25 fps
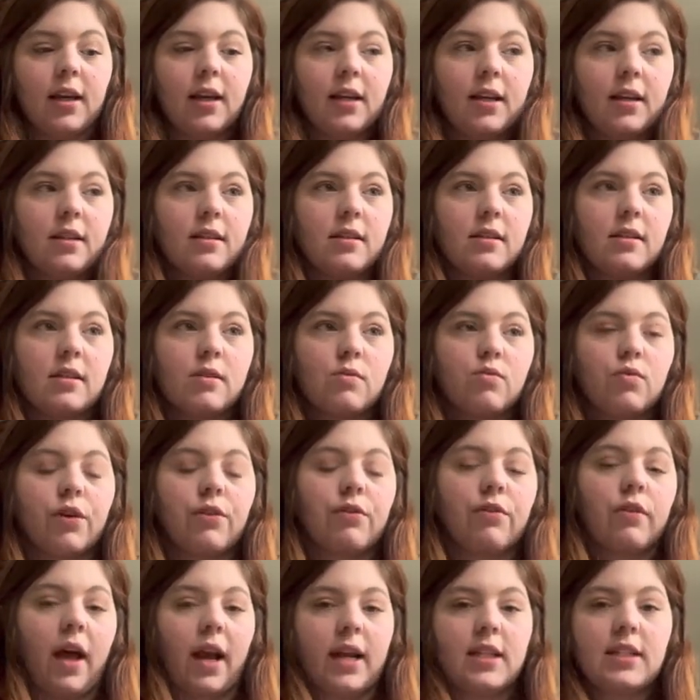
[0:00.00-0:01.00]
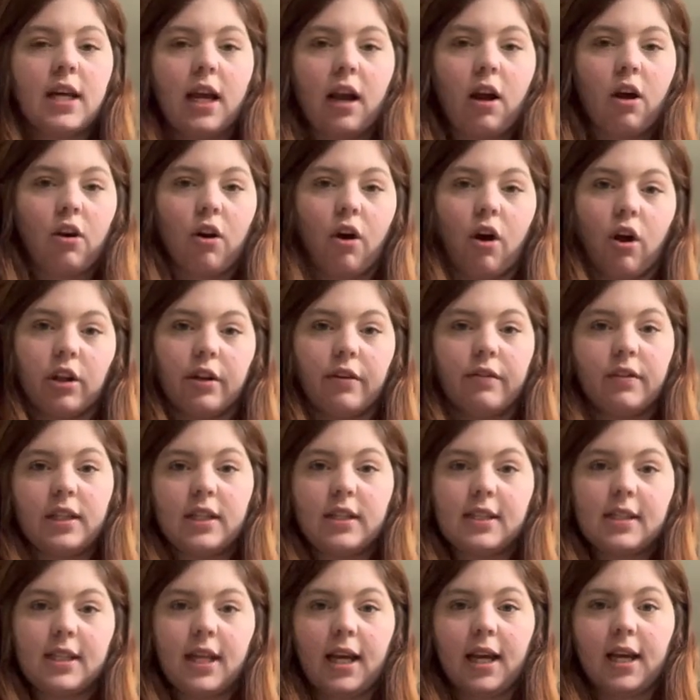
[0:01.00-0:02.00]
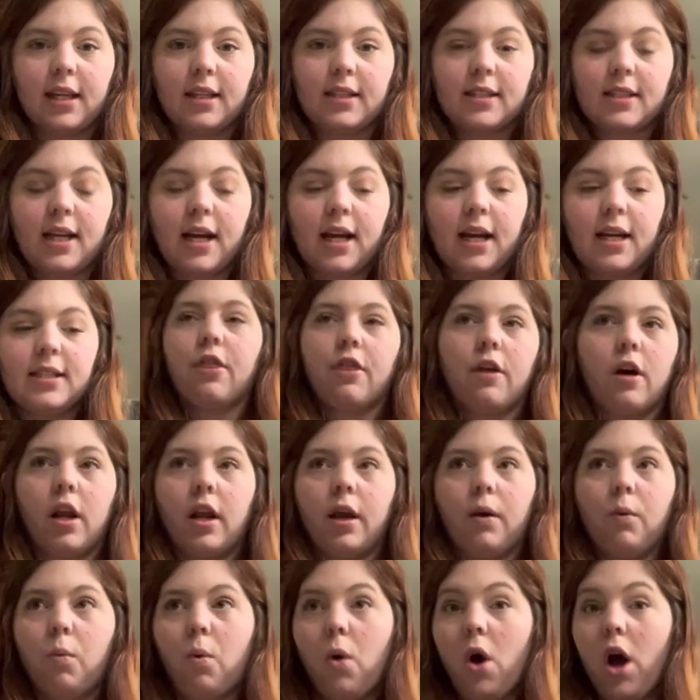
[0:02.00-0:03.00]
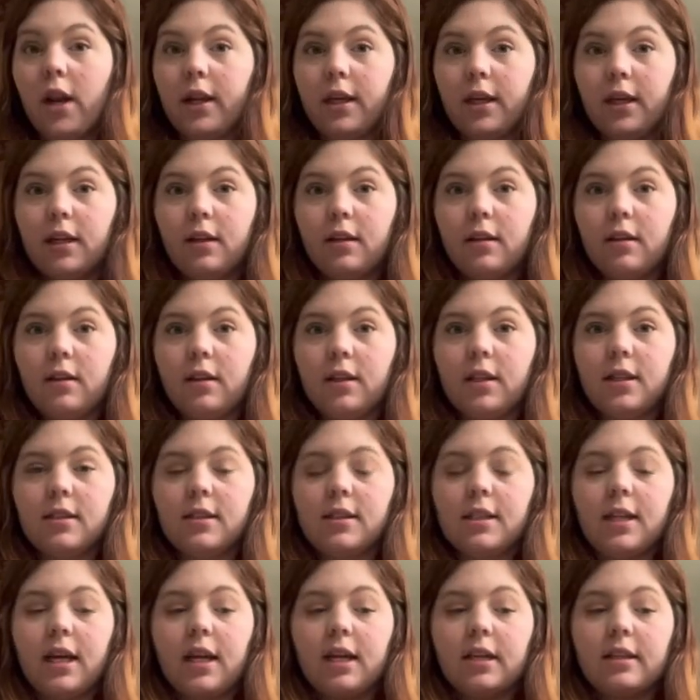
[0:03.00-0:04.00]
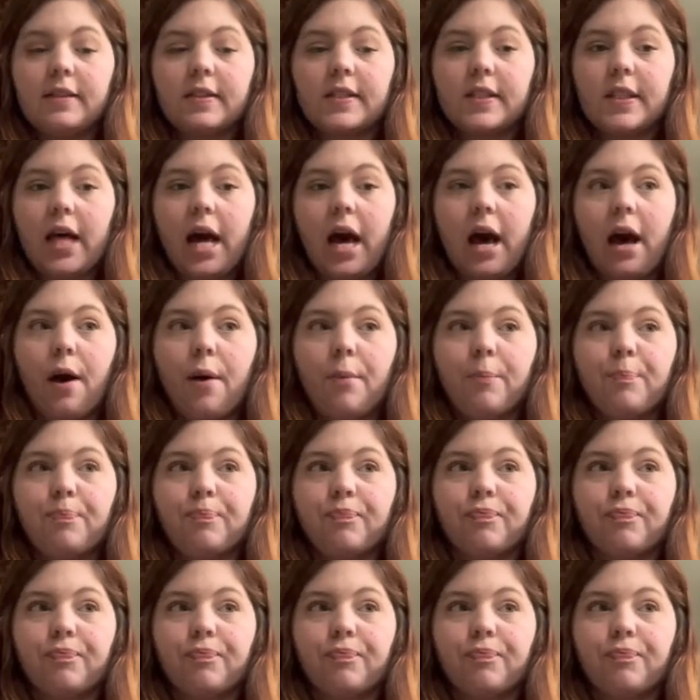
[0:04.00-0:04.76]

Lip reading: is reflecting on all of these things that I thought I wanted, these things that